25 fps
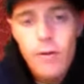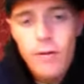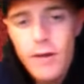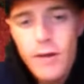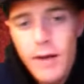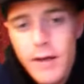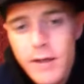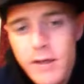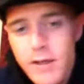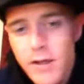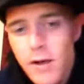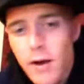
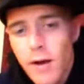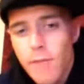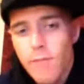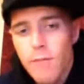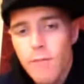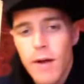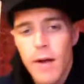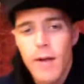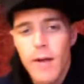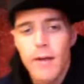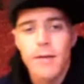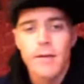Things that
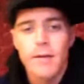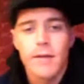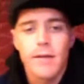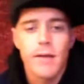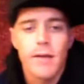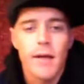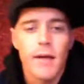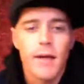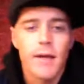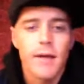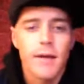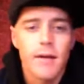I've done and
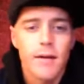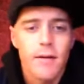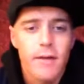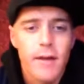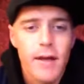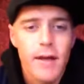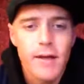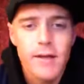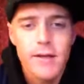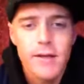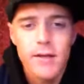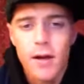seen, the
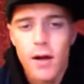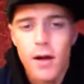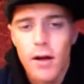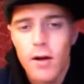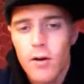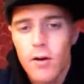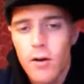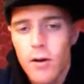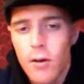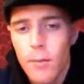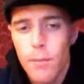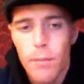things that I
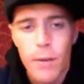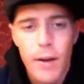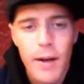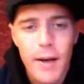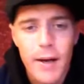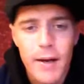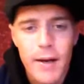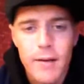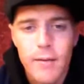could have been,